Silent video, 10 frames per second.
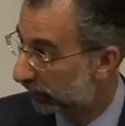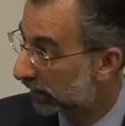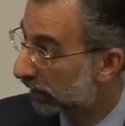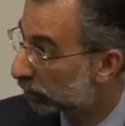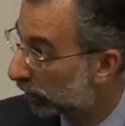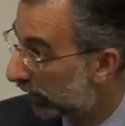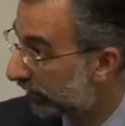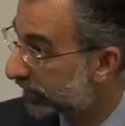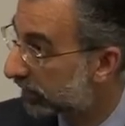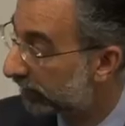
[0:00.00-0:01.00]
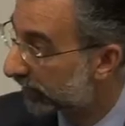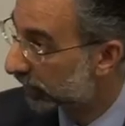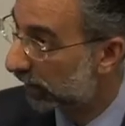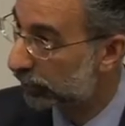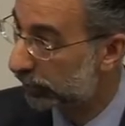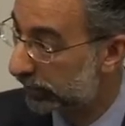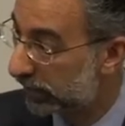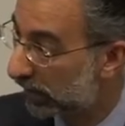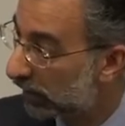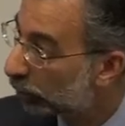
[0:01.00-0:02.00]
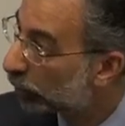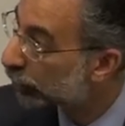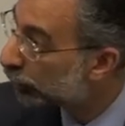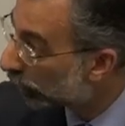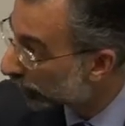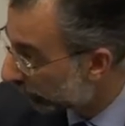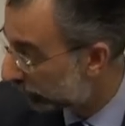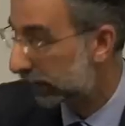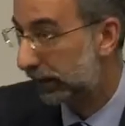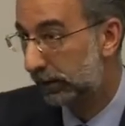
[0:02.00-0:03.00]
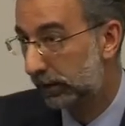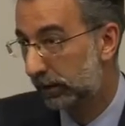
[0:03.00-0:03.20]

there are inquiries and investigations which not only